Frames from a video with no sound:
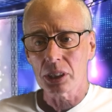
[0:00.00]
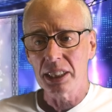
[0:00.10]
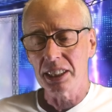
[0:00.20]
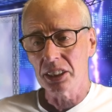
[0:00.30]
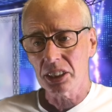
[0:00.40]
they
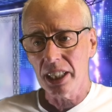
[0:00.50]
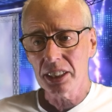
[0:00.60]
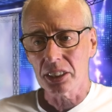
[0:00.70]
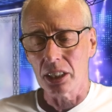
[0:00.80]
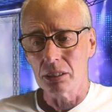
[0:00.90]
didn't say
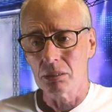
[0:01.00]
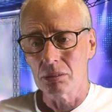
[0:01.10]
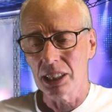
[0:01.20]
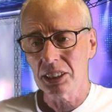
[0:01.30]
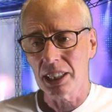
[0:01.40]
so.
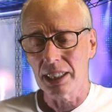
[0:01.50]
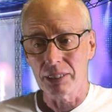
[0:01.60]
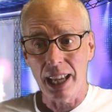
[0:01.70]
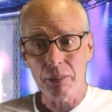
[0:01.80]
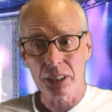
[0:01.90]
They said it
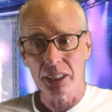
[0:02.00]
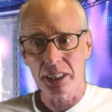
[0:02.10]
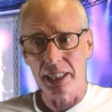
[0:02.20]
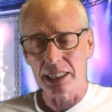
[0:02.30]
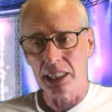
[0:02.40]
would have Kia
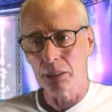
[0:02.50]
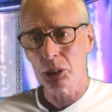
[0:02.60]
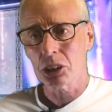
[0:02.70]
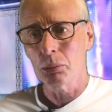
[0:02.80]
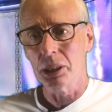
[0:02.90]
Connect and it was
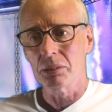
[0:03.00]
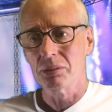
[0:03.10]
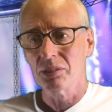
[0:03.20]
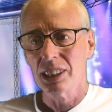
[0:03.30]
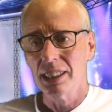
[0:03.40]
coming.
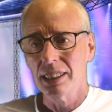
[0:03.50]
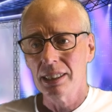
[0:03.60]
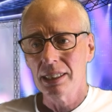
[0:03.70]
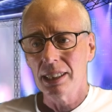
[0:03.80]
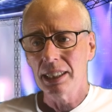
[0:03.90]

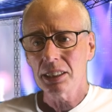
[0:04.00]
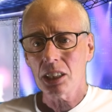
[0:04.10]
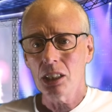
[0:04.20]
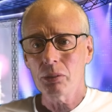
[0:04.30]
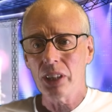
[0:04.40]
It is
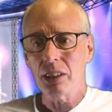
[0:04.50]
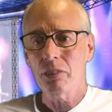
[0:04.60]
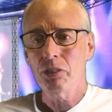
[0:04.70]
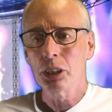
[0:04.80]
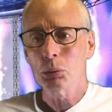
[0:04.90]
hoped that the
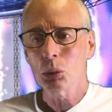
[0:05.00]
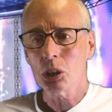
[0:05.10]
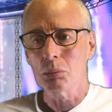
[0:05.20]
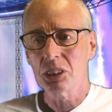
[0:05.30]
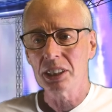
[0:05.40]
future will
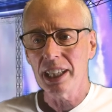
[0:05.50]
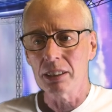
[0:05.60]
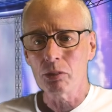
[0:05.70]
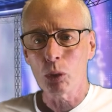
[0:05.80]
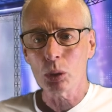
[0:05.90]
come today.
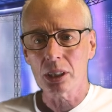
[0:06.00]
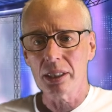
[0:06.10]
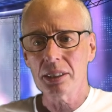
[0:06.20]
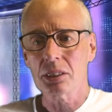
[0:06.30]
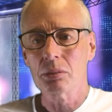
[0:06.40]

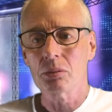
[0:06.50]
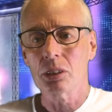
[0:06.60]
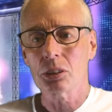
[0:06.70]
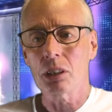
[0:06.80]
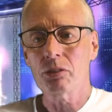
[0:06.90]
Unfortunately,
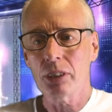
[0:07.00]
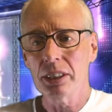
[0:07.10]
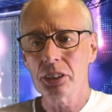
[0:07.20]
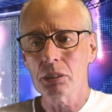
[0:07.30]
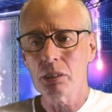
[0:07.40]
so
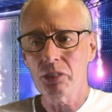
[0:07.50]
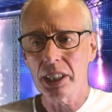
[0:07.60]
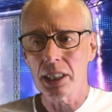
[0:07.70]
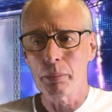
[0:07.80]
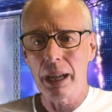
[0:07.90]
friends who are
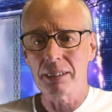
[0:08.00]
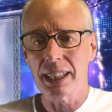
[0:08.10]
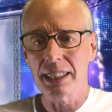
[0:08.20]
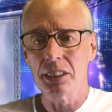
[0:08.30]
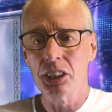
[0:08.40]
thinking about
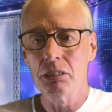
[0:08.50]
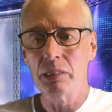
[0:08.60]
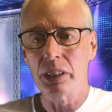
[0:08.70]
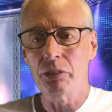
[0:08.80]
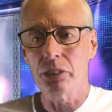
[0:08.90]
getting new
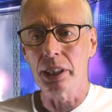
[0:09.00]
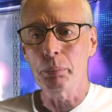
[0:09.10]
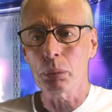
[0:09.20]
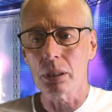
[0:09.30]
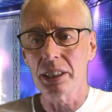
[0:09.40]
EV3,
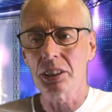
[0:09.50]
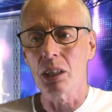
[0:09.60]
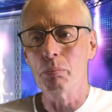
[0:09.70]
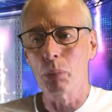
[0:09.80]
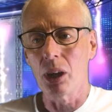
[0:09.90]
please
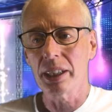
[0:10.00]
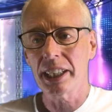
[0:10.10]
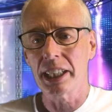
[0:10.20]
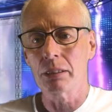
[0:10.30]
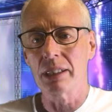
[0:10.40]
don't buy
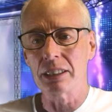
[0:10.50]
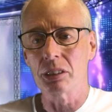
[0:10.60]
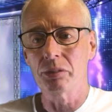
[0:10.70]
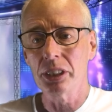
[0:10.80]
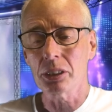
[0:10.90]
Kia
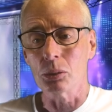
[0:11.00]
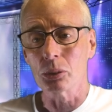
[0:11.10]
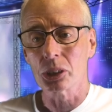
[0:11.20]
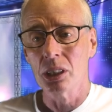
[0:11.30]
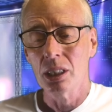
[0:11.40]
electric vehicles.